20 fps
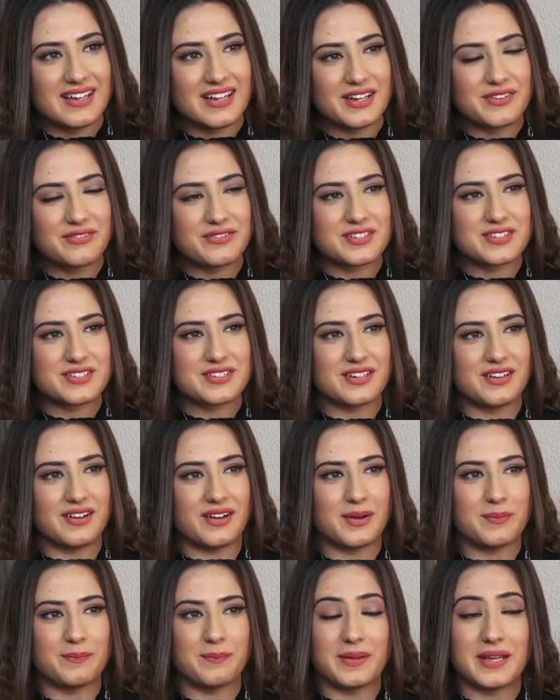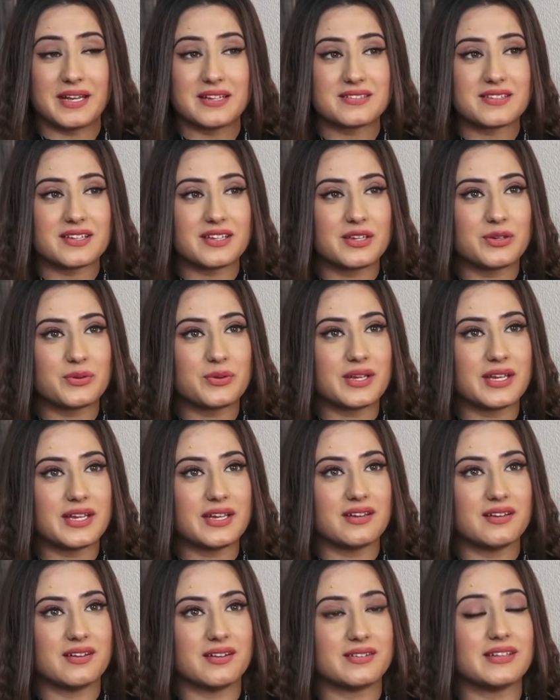It was amazing,
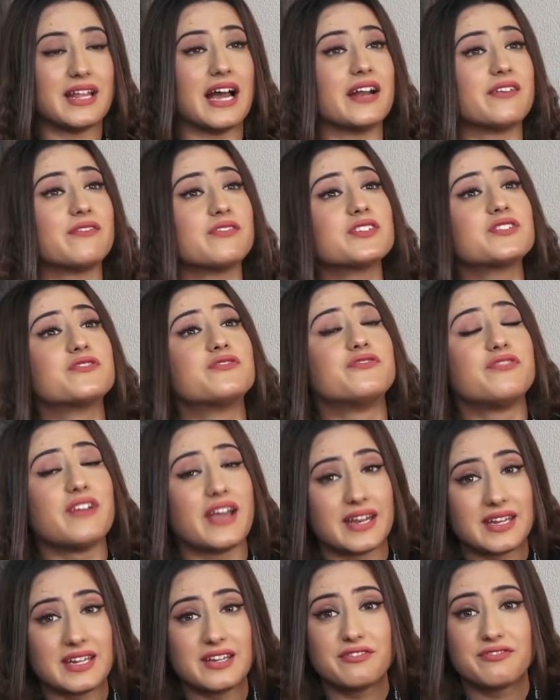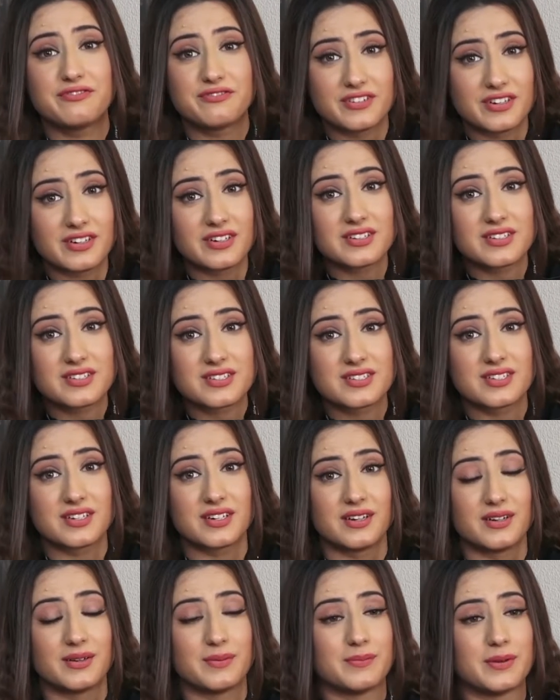because that was very first
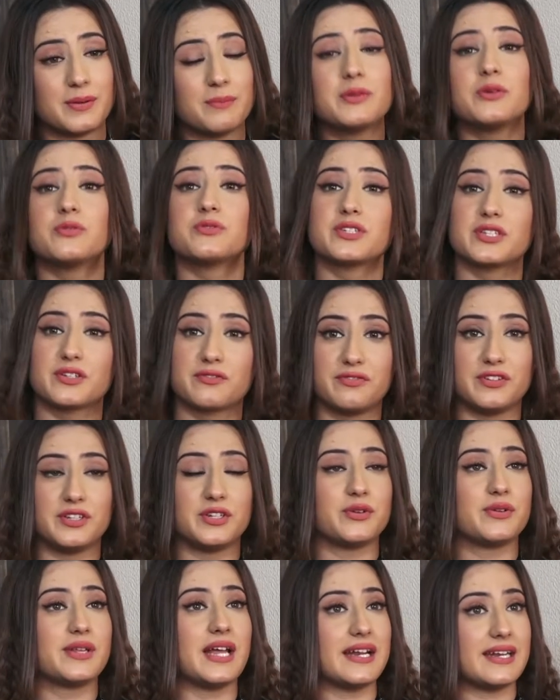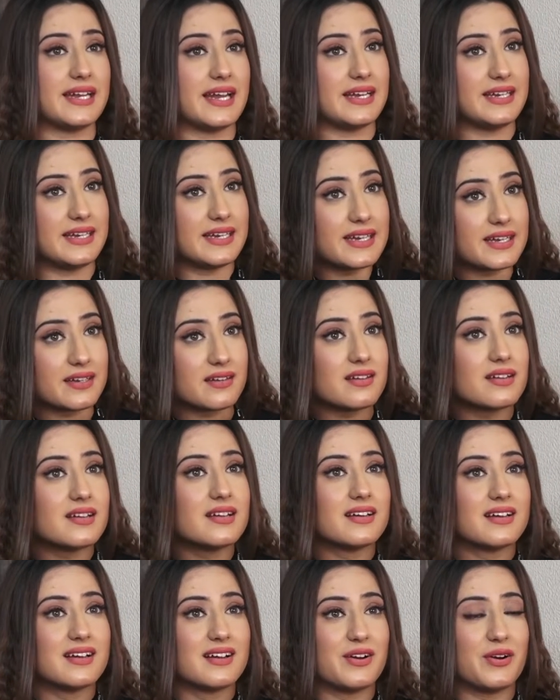music video that I did.
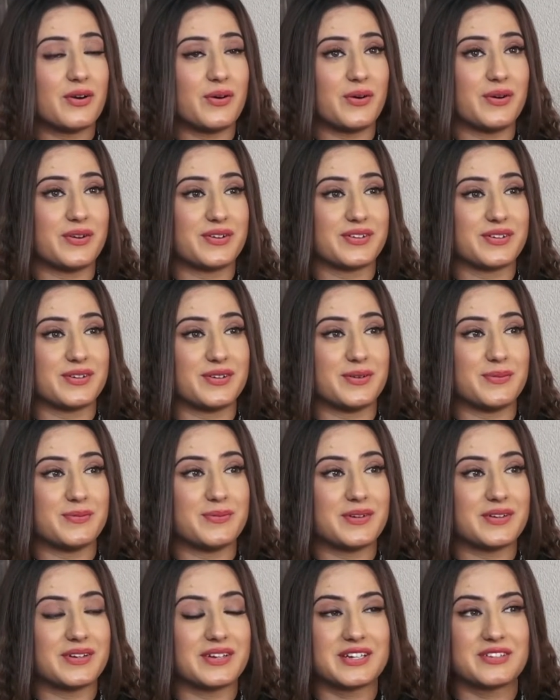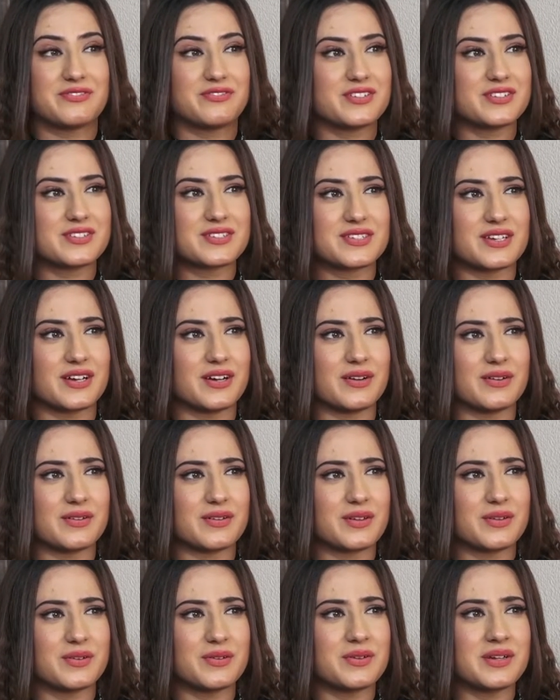Or it was,
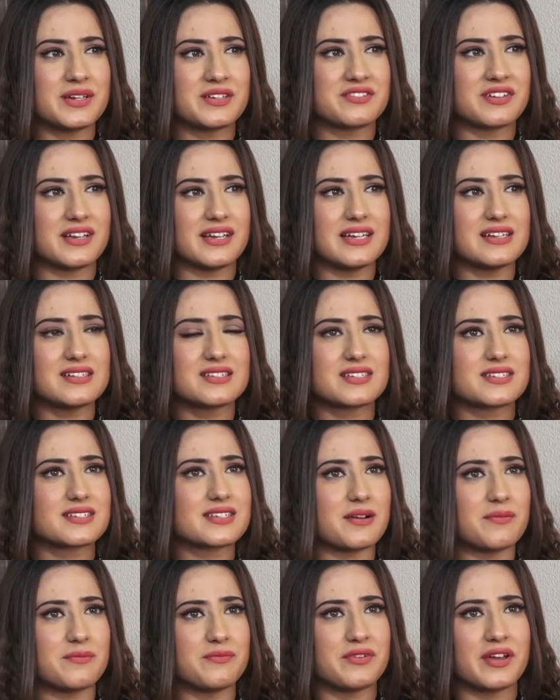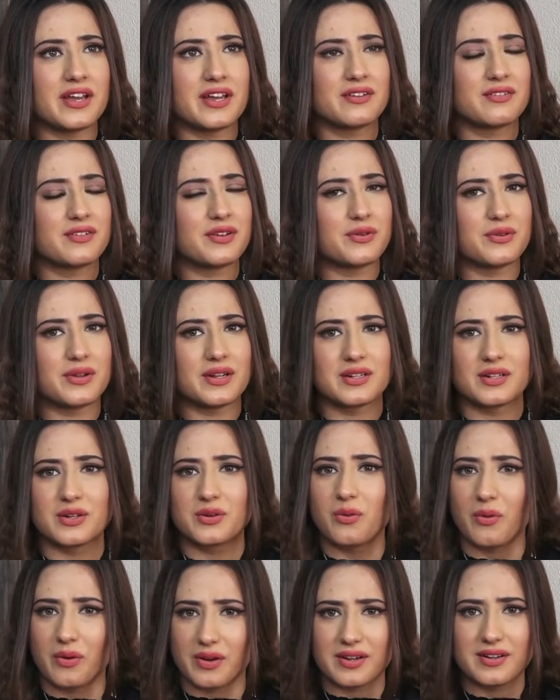it released somewhere during the
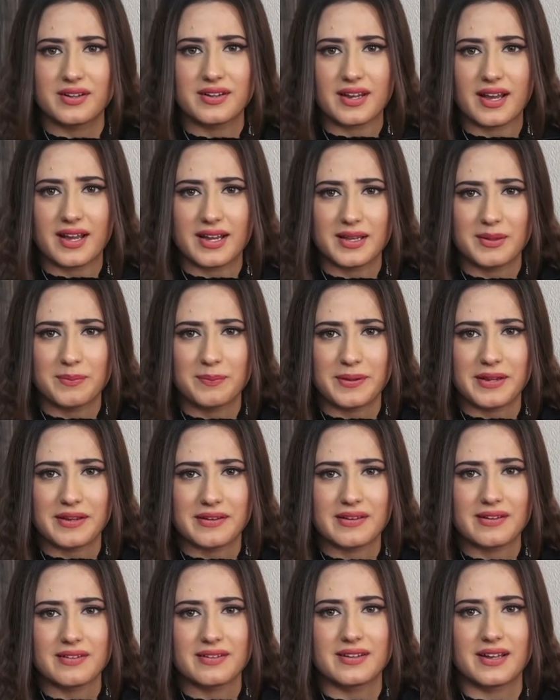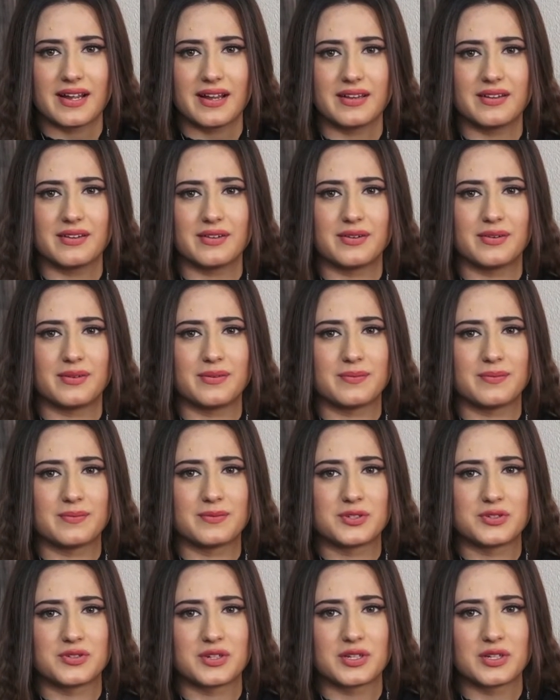quarantine period and
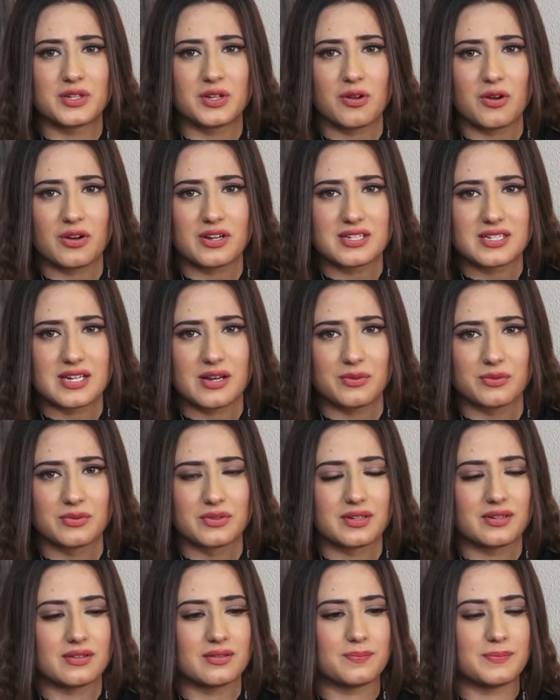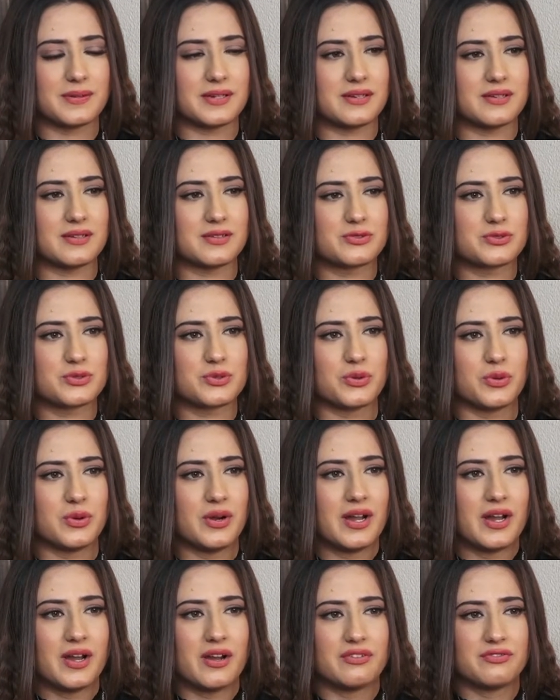during the lockdown period. So
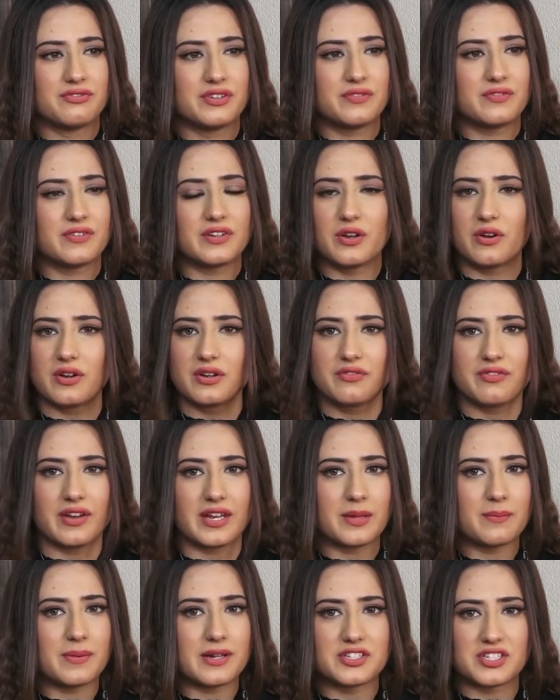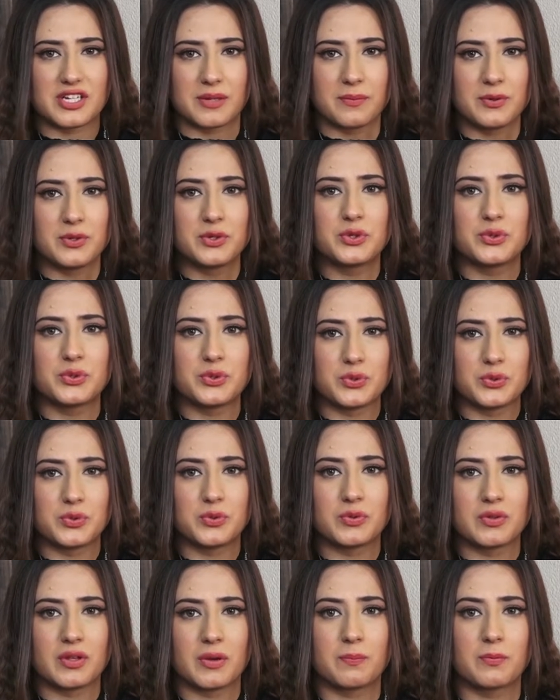we were not very much able to
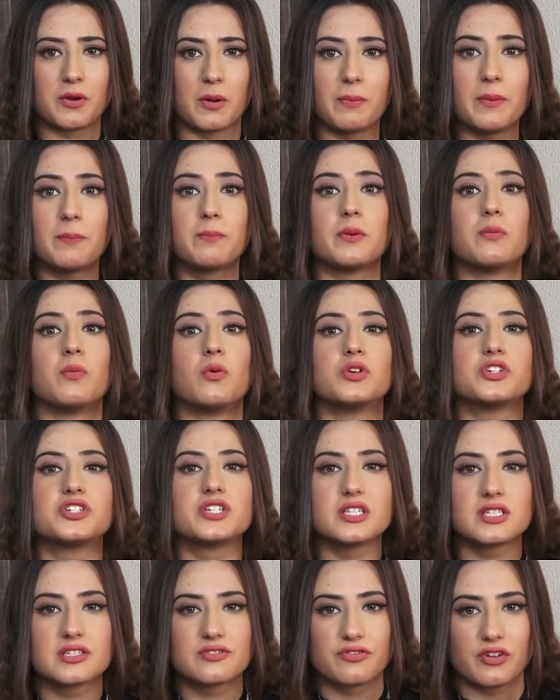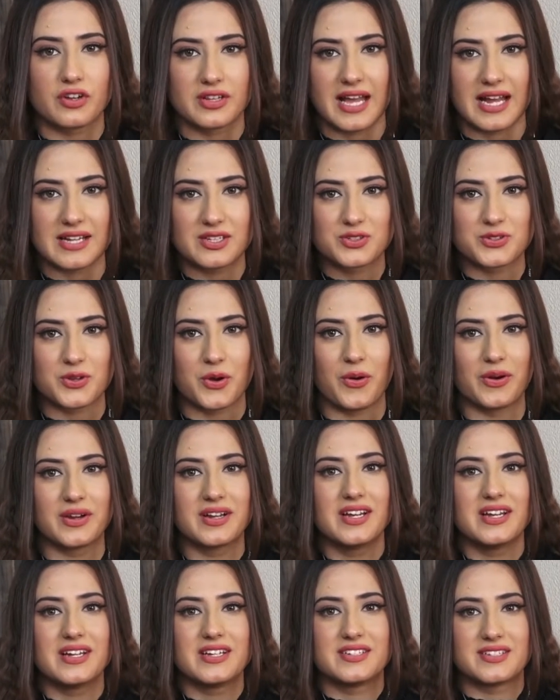do proper promotions for that song.
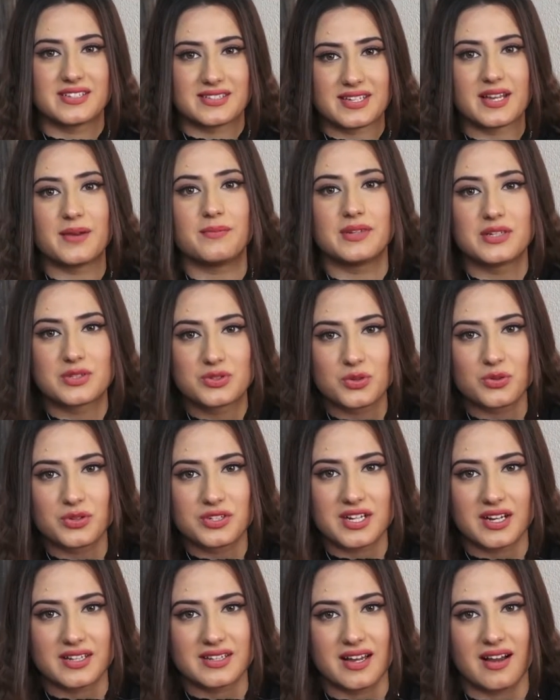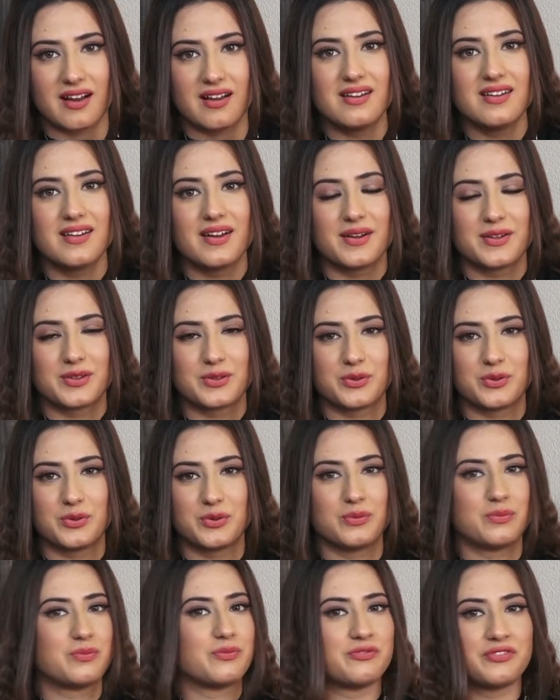Jaise humne socha tha,
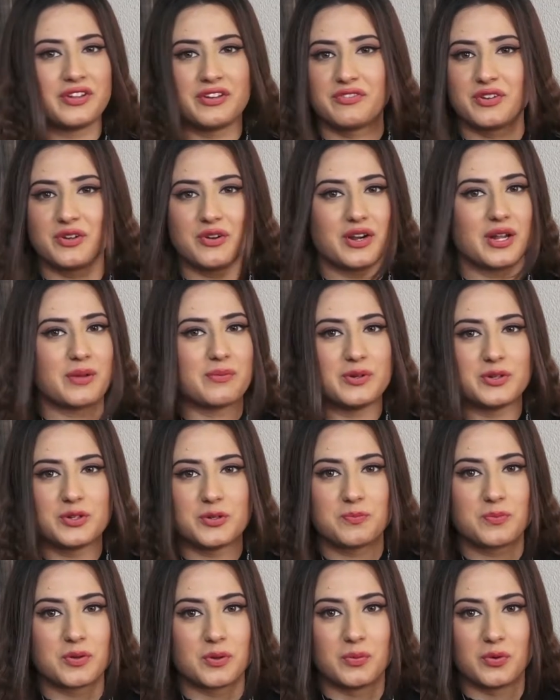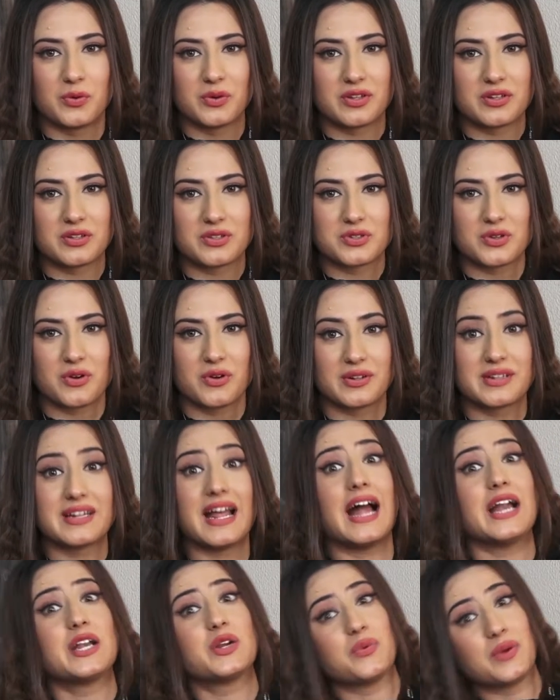to we were not able to promote the song
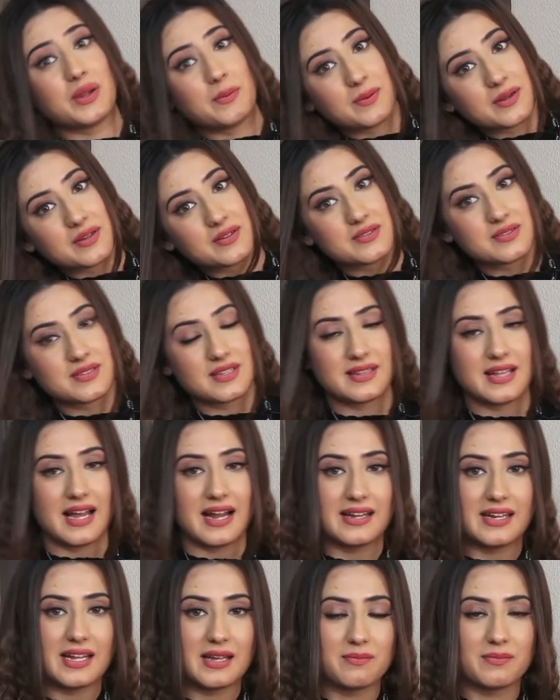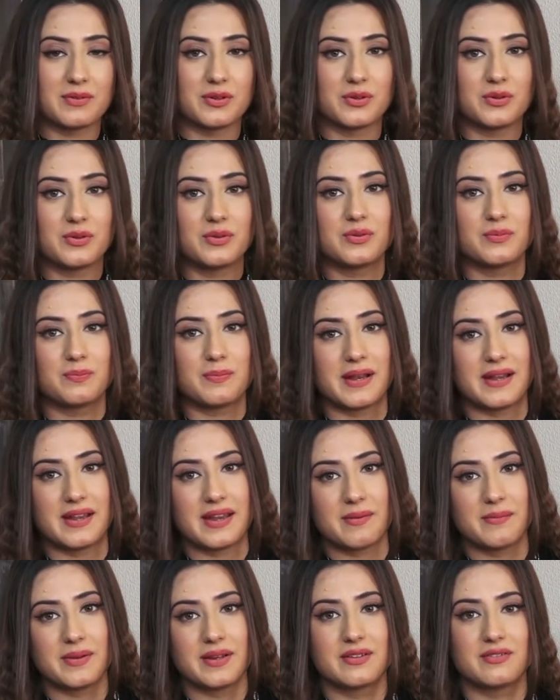that way, because at that time,
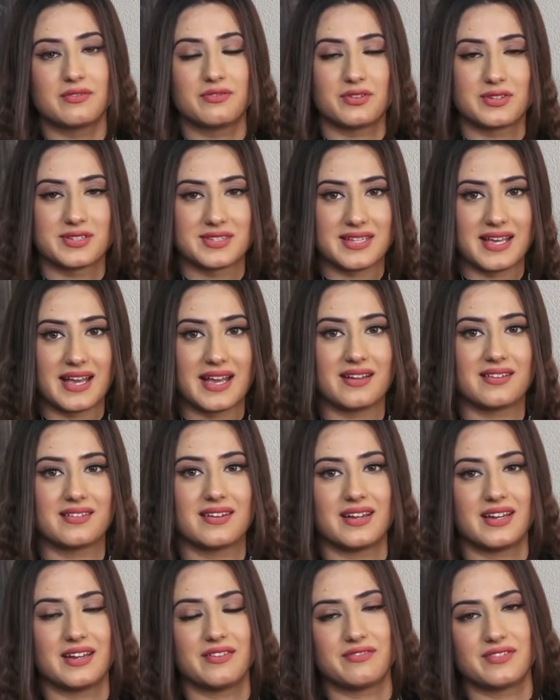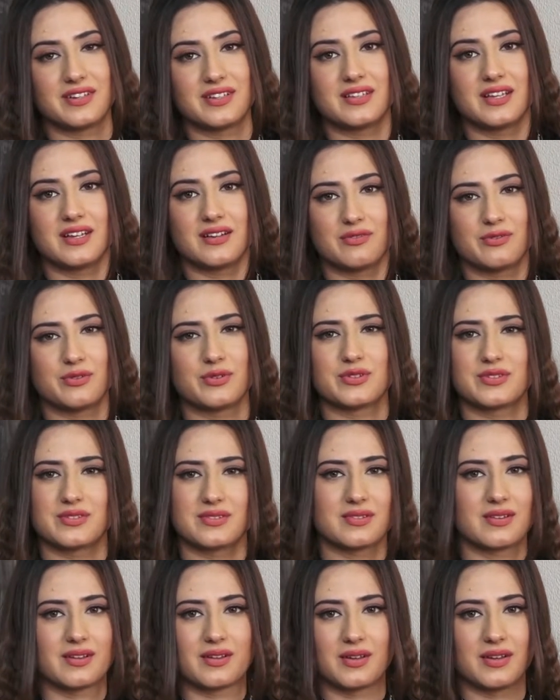pandemic was there and everything
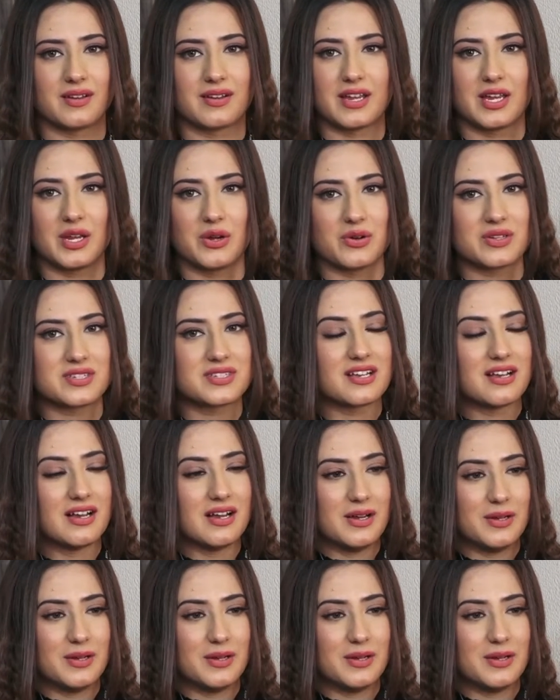was in a chaos.